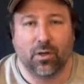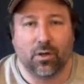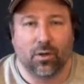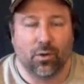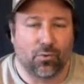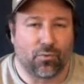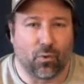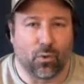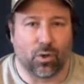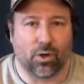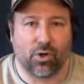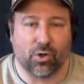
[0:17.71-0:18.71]
for
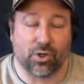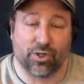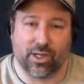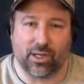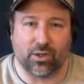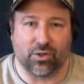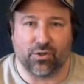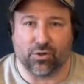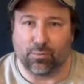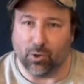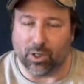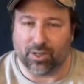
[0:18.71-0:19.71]
your sale of your
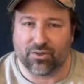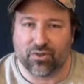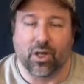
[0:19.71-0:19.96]
books.